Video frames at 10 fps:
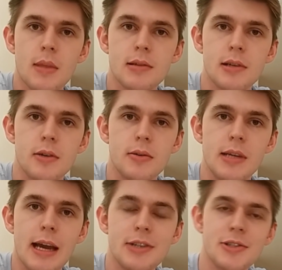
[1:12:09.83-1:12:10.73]
So
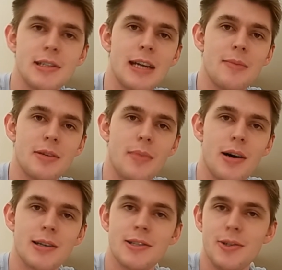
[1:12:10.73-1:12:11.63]
the HOCgaming
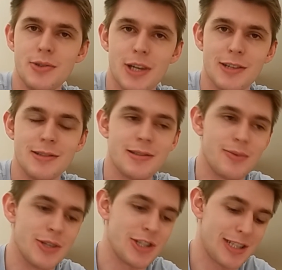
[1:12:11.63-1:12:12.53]
Mark II channel,
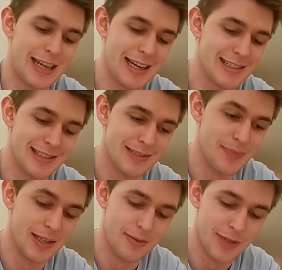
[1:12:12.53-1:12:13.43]
which hasn't
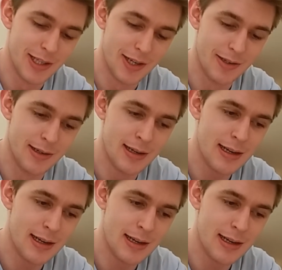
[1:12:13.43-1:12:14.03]
made a video